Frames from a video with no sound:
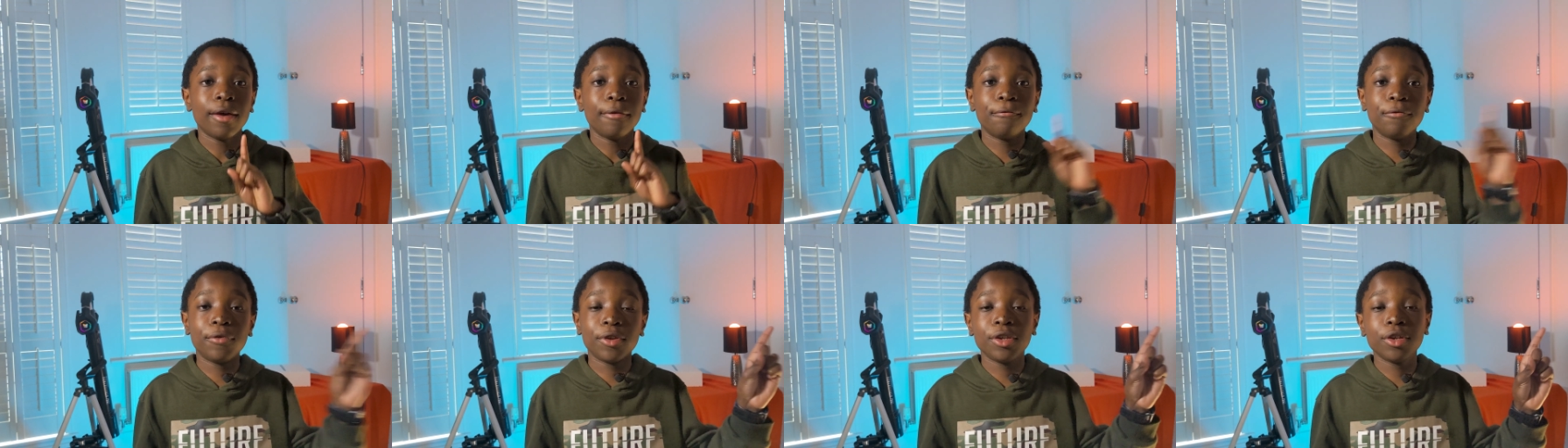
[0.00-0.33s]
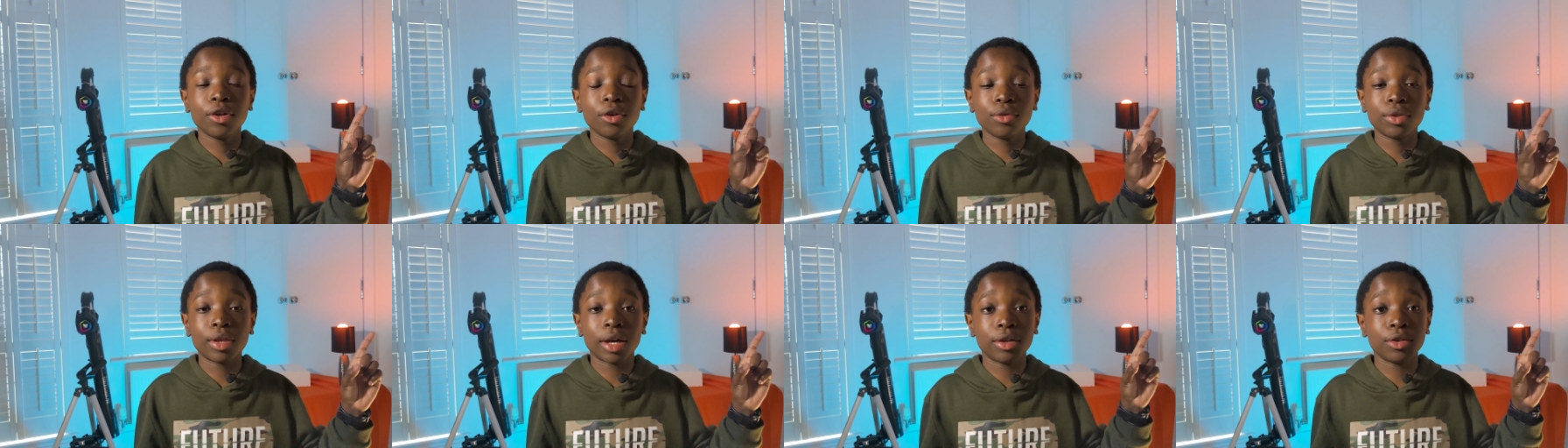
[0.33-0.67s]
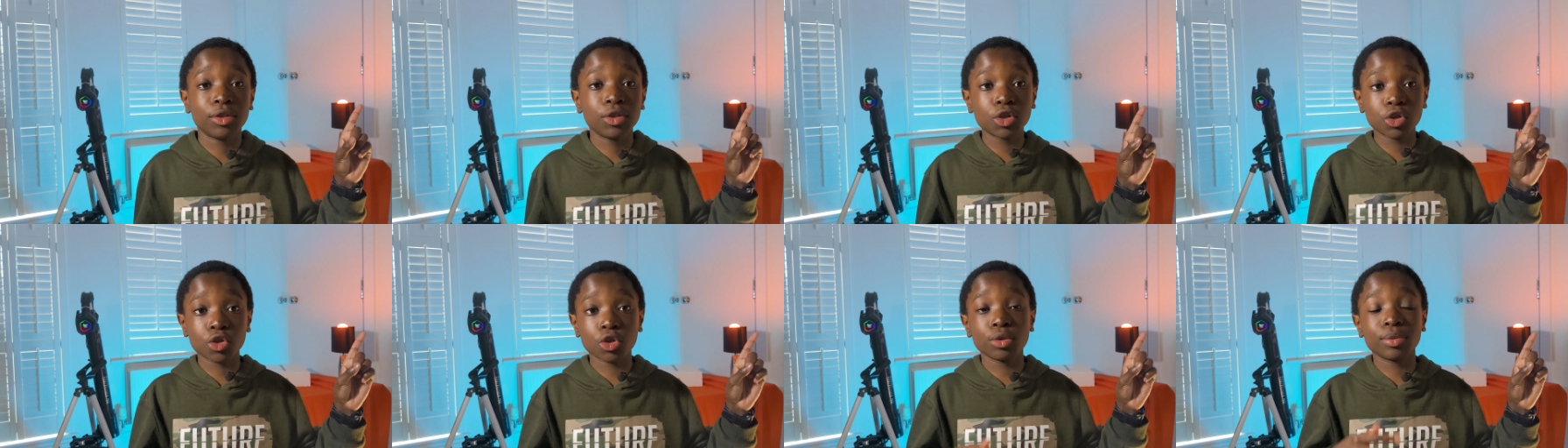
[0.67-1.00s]
video that
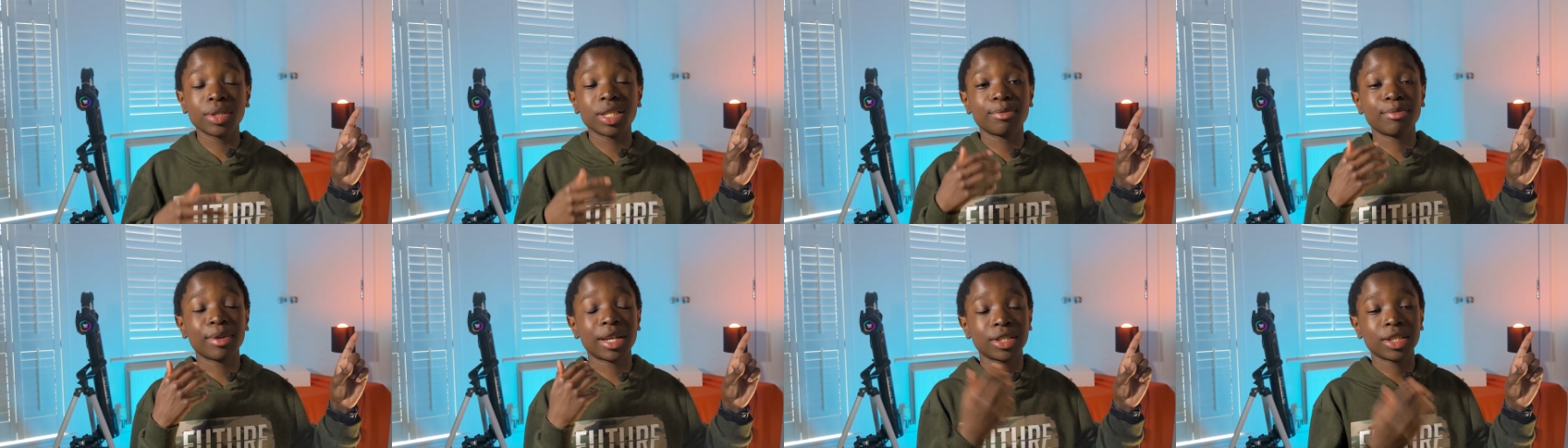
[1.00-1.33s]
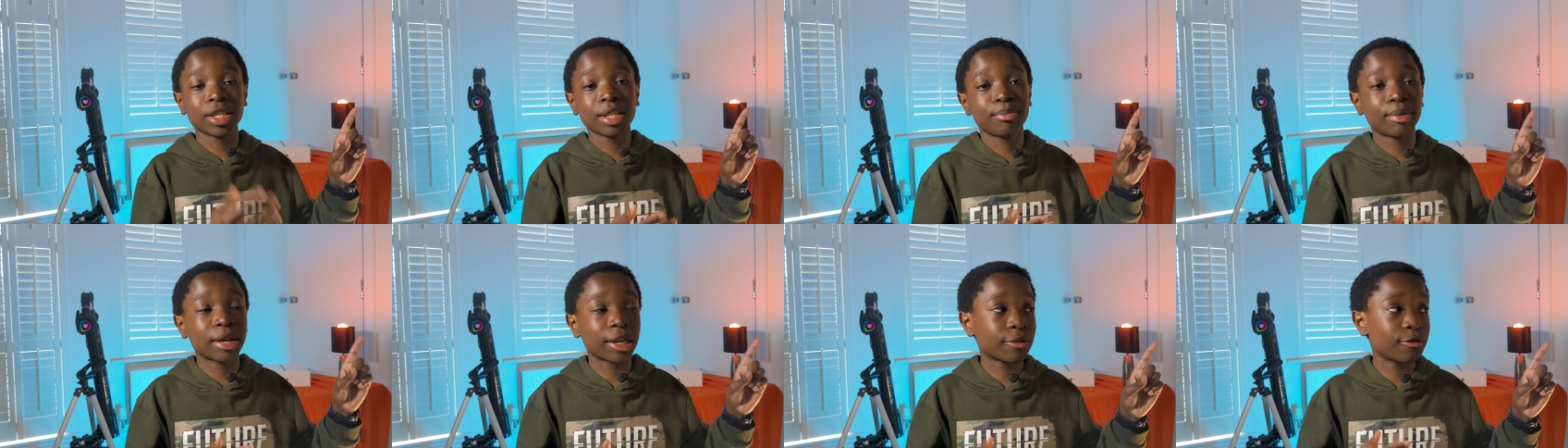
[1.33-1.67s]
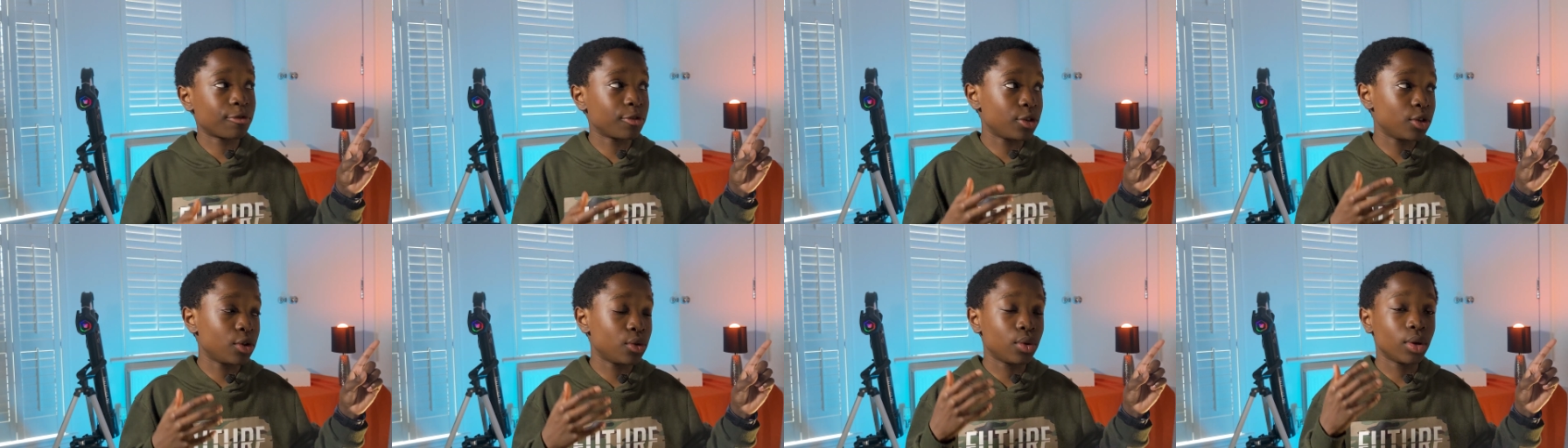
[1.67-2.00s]
YouTube specially picked
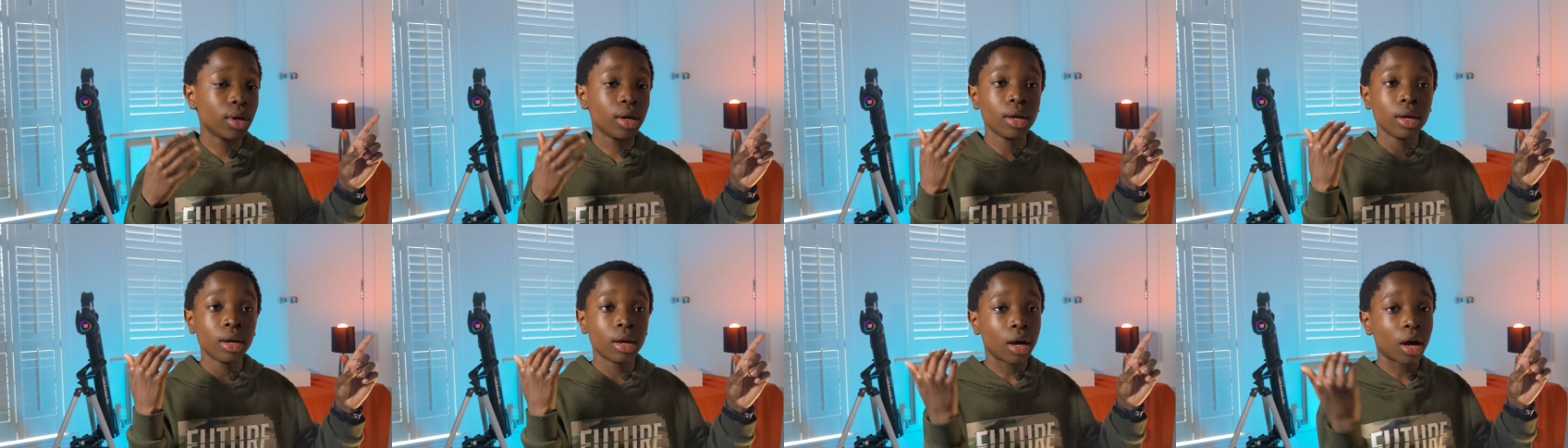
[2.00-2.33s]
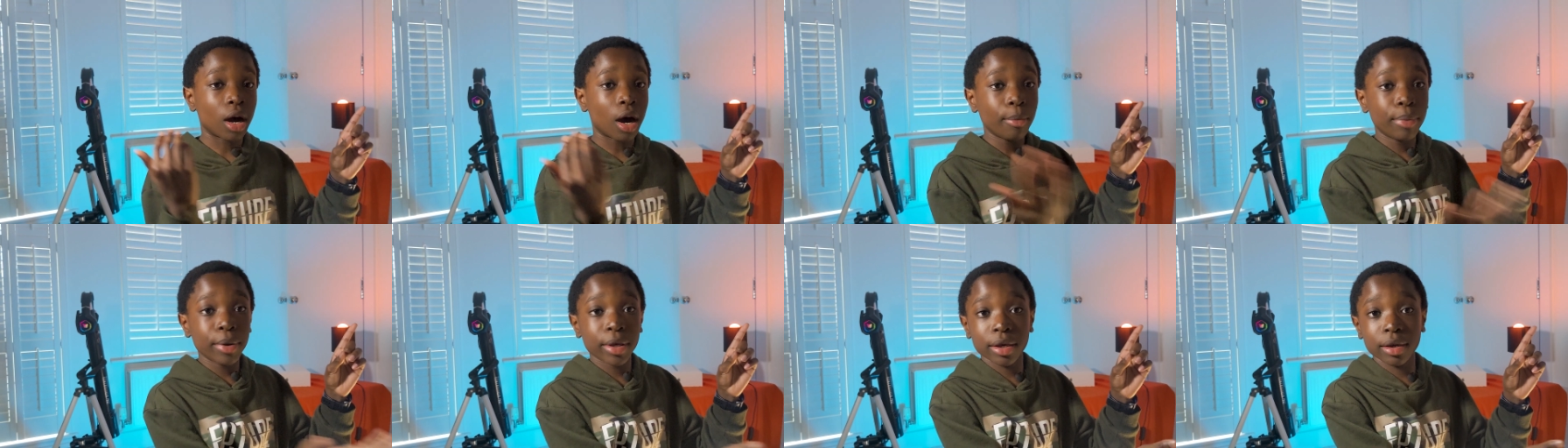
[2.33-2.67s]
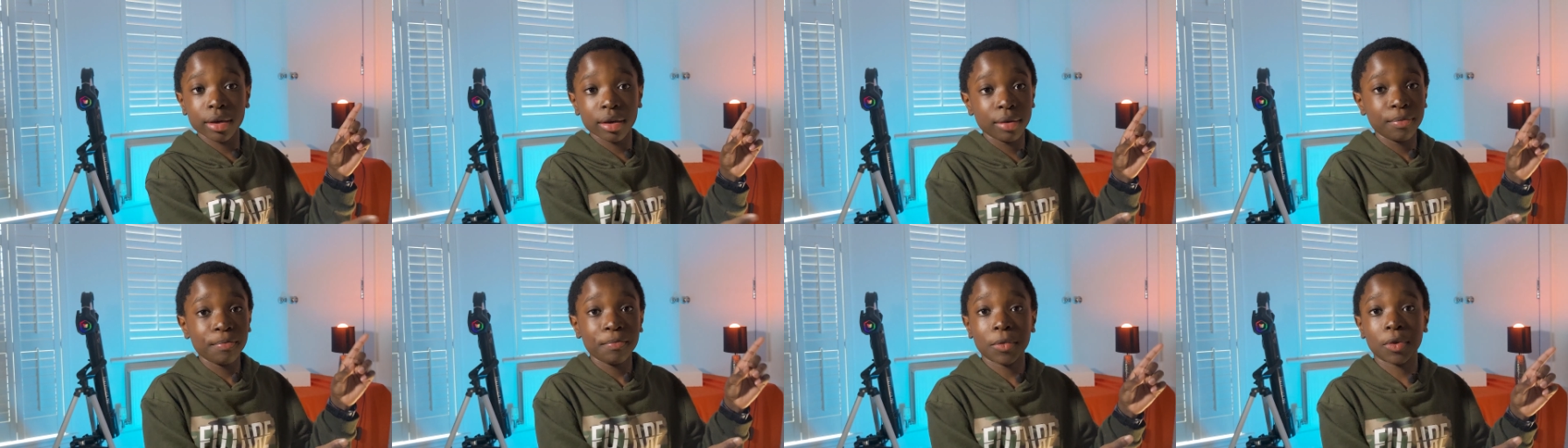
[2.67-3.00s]
for you up here,